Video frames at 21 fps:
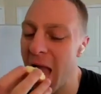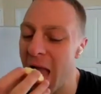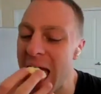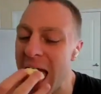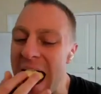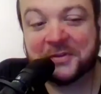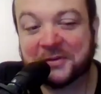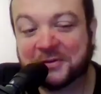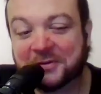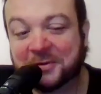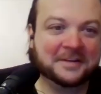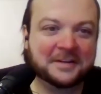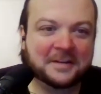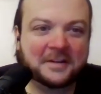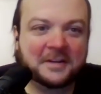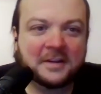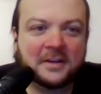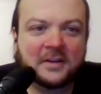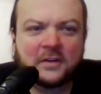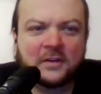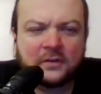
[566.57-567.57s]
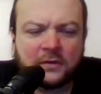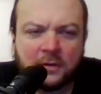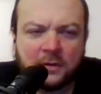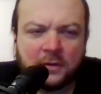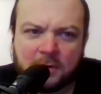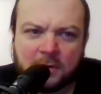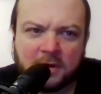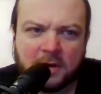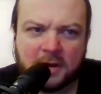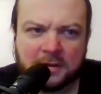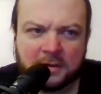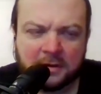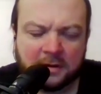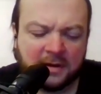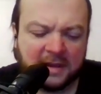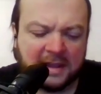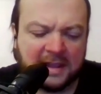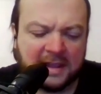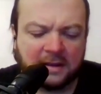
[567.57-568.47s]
Yeah. So I thought